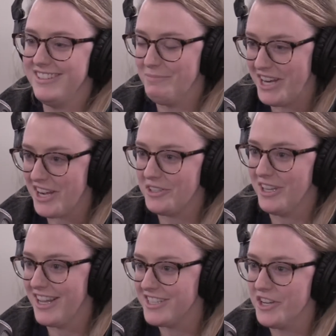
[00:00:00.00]
my doctor
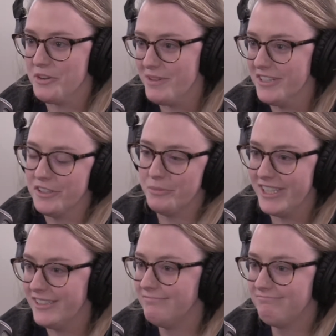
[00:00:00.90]
legs under me a little
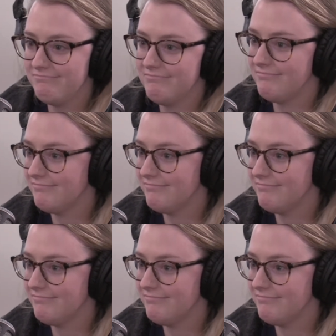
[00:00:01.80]
bit. Yep.